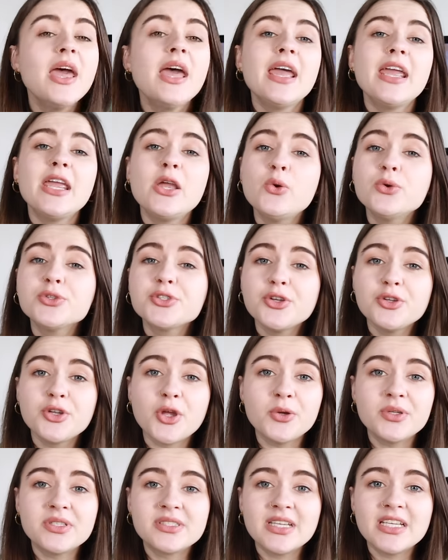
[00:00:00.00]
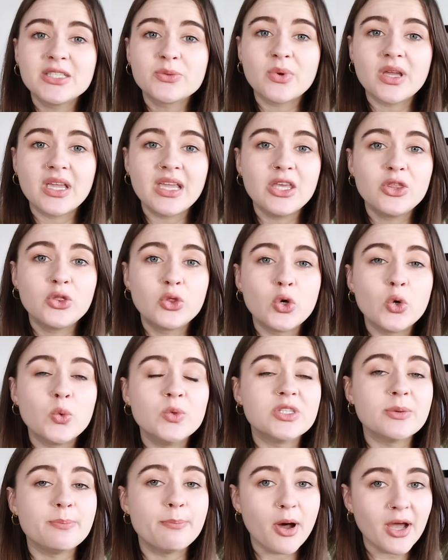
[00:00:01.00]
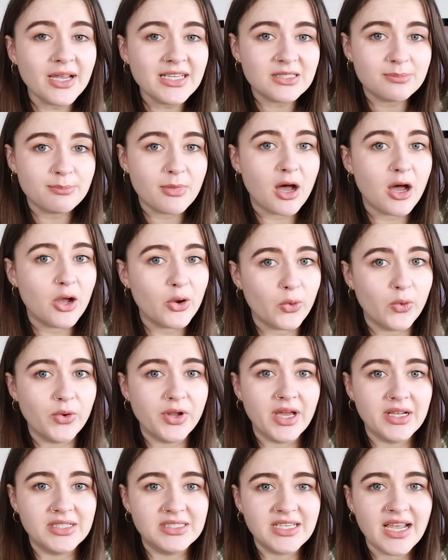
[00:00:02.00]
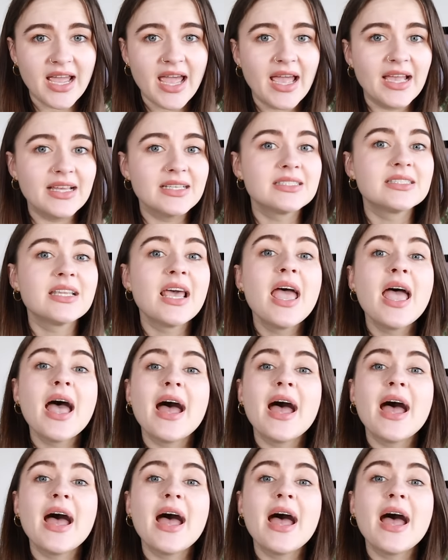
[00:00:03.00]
He also notices what he thought was a bite mark on her chest,